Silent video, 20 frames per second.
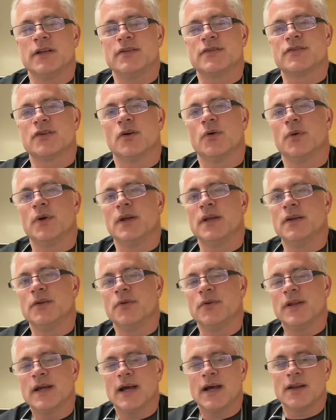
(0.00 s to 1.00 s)
So, you know,
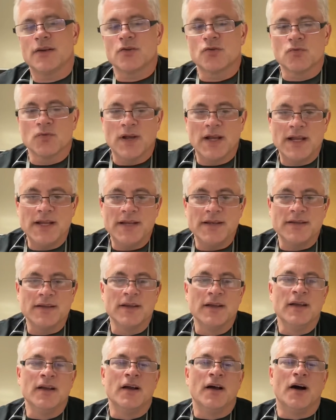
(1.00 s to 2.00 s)
not great.
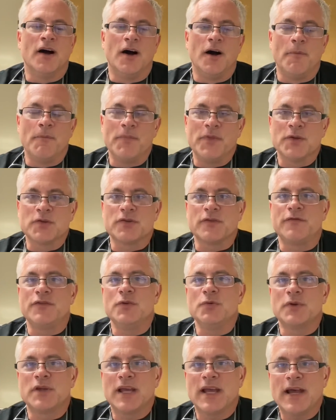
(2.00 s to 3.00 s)
Um, there's a
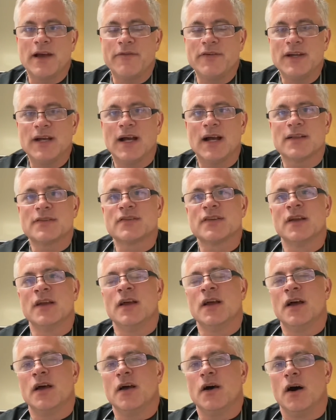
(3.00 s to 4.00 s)
few caveats.
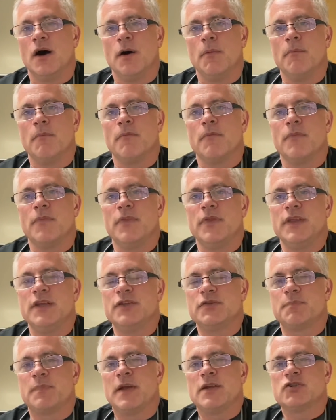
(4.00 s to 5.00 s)
Um,
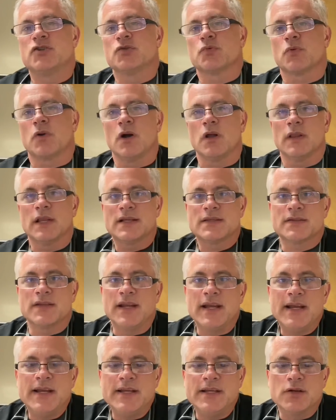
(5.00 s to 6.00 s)
these patients were all less than
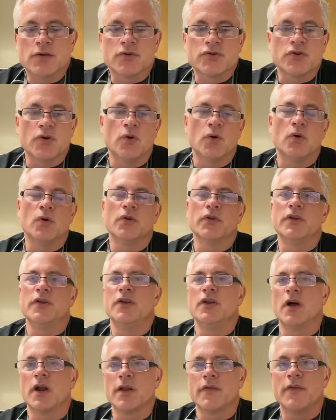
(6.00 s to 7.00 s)
80 years old.
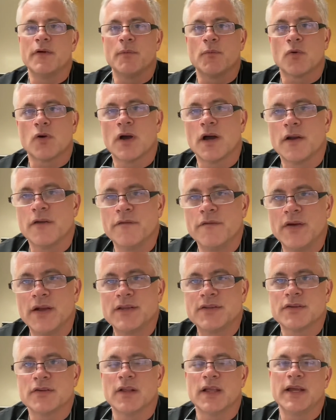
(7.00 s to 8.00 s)
None of them were on a
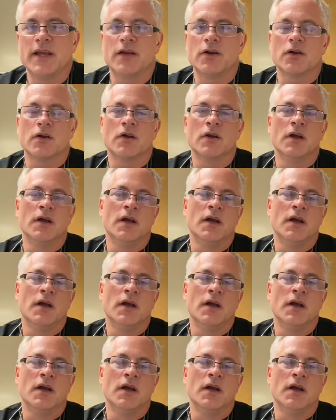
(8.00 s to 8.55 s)
ventilator.